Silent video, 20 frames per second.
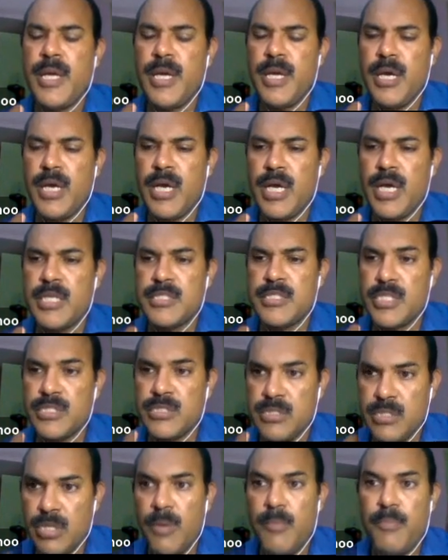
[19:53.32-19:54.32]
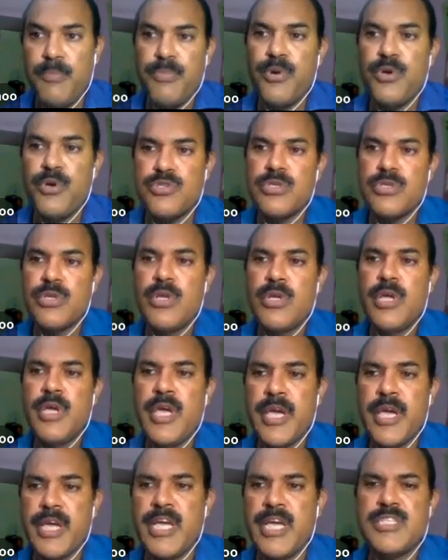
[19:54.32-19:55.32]
a, uh, the thumb post
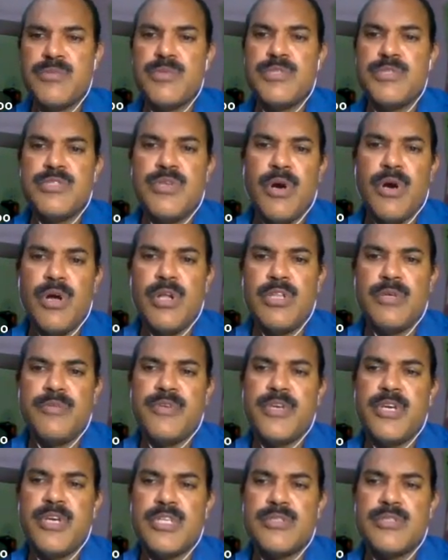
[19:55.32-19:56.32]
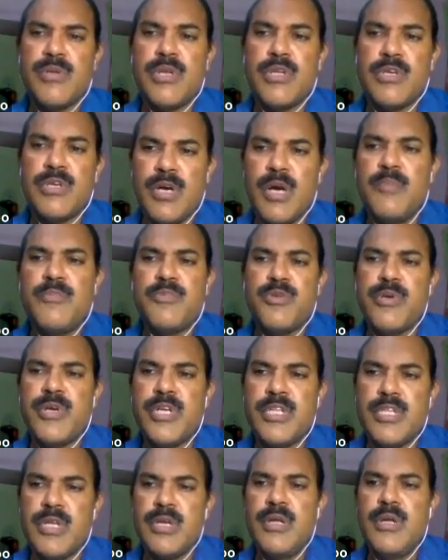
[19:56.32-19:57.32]
against which all the fingers will come
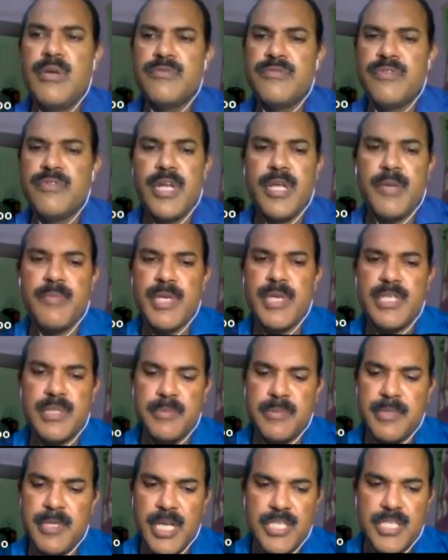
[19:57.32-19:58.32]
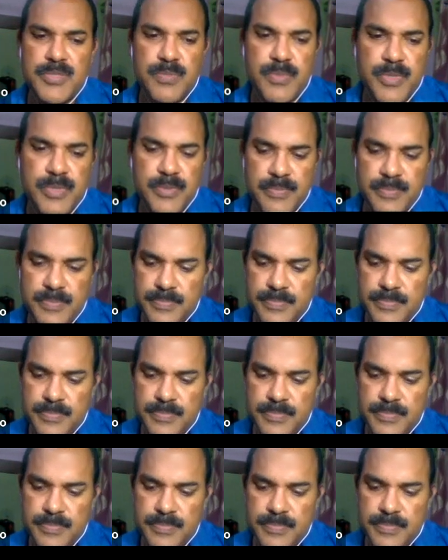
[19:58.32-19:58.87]
together for effective grasp.